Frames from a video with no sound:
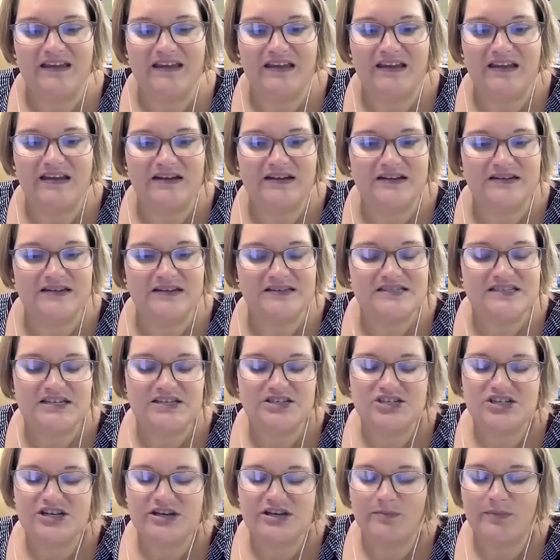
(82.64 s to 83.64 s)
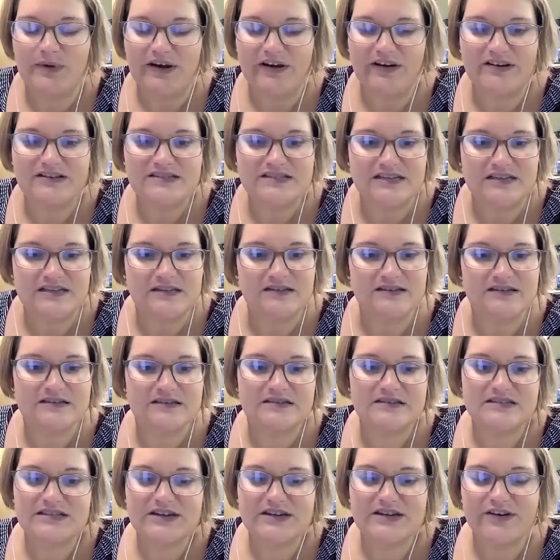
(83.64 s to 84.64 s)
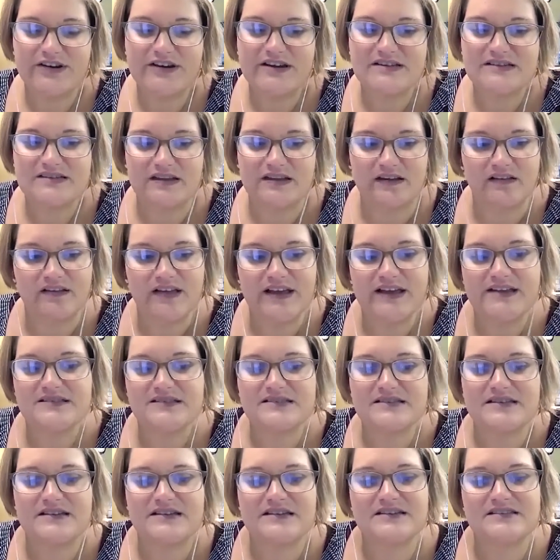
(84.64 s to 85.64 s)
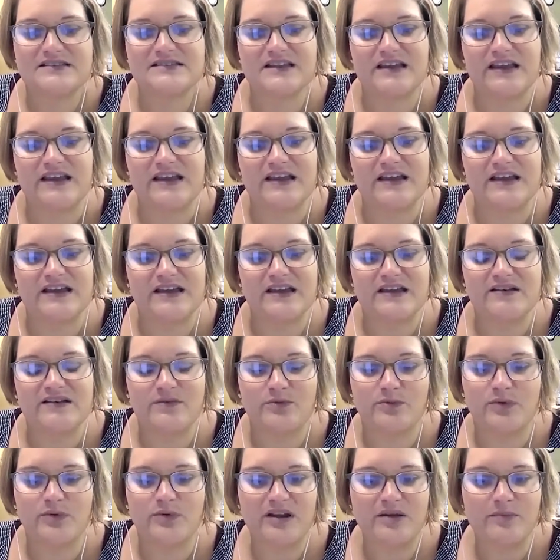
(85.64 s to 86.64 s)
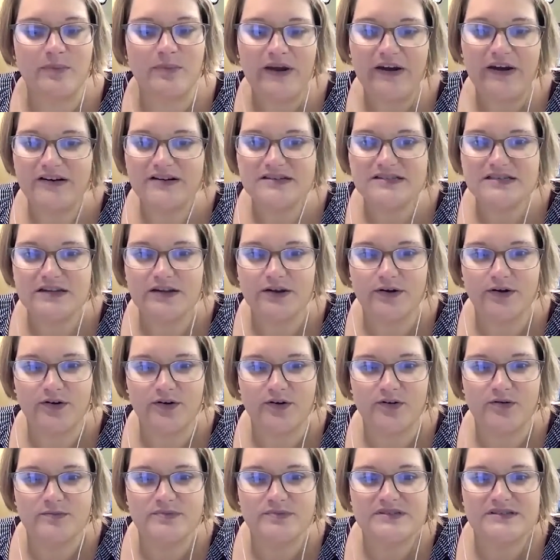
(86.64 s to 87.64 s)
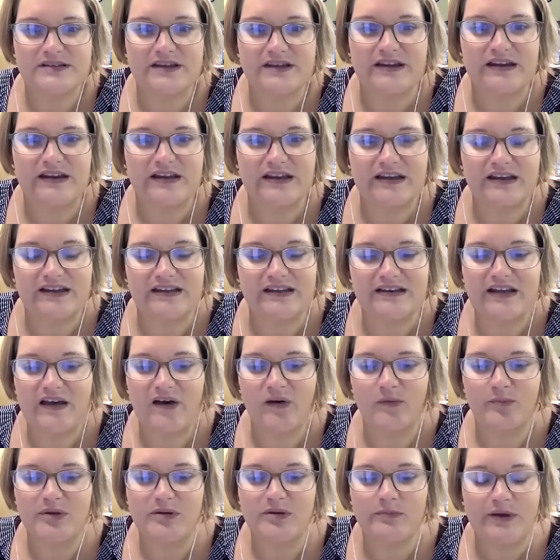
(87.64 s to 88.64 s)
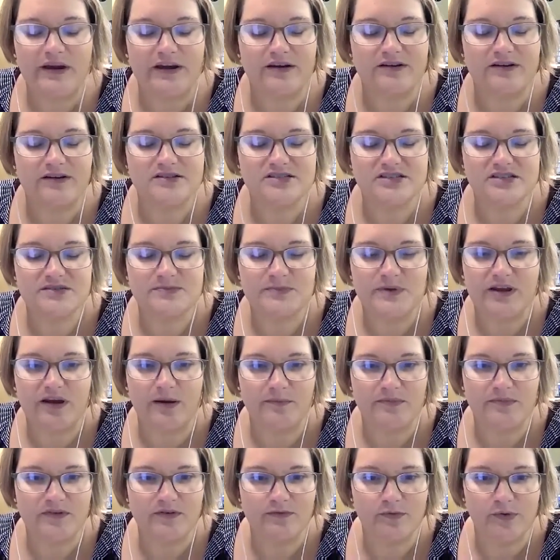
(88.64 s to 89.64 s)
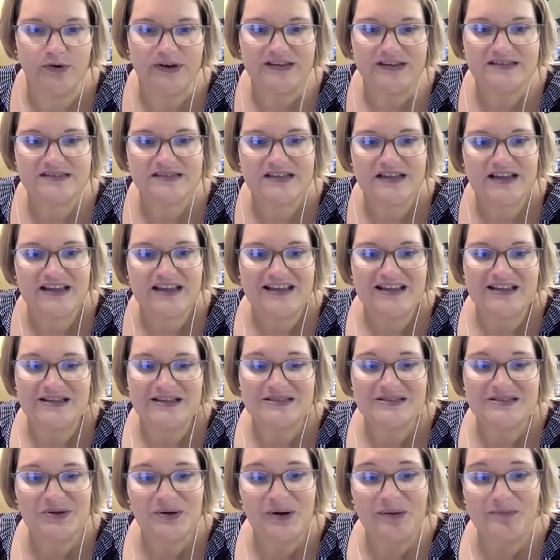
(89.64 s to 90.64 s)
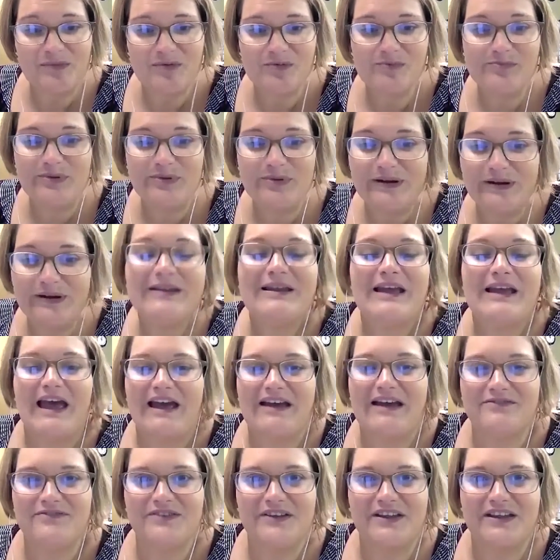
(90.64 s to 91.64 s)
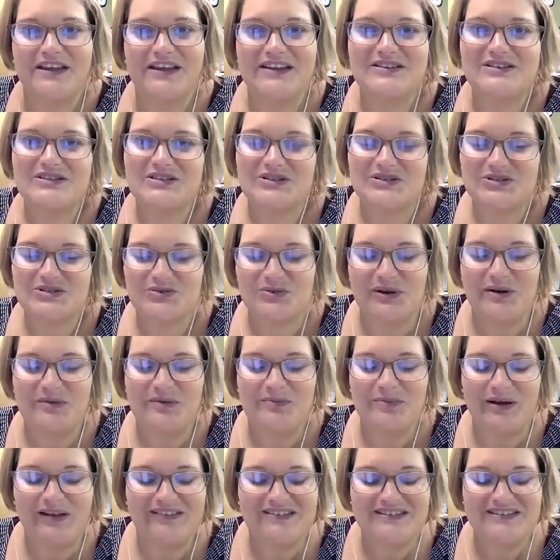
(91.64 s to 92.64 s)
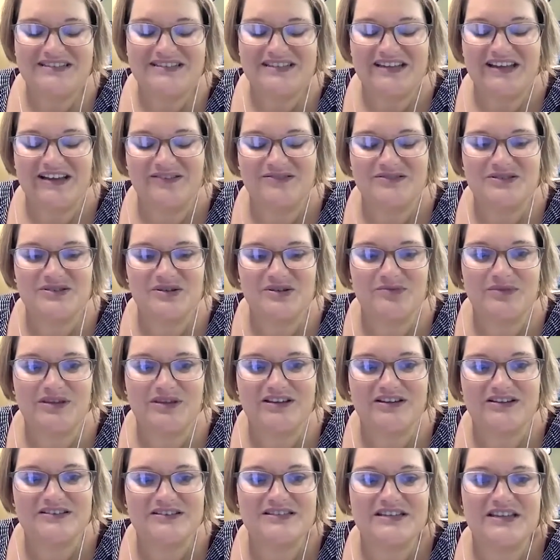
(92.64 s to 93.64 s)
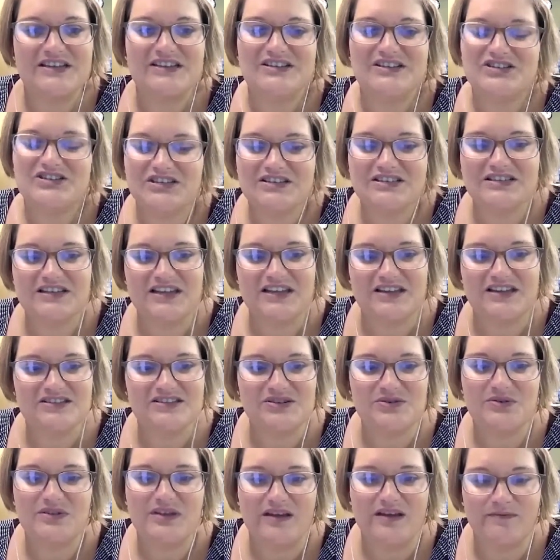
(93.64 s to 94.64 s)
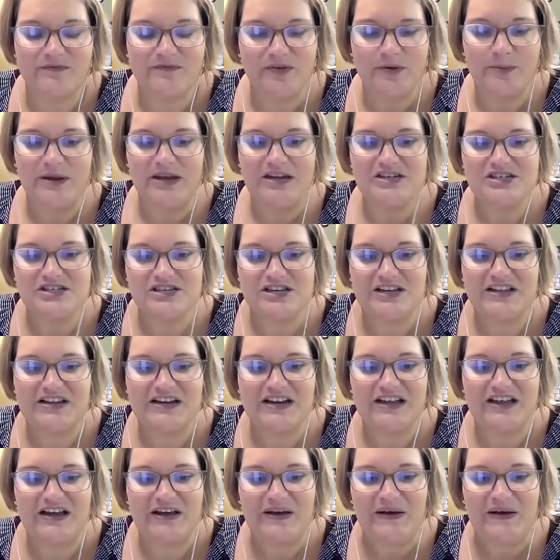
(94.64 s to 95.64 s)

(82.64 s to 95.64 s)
and teaching parenting series and classes and running parenting groups and helping parents just become the voice. And so I'm a big advocate to join Policy Council because it just gets you the information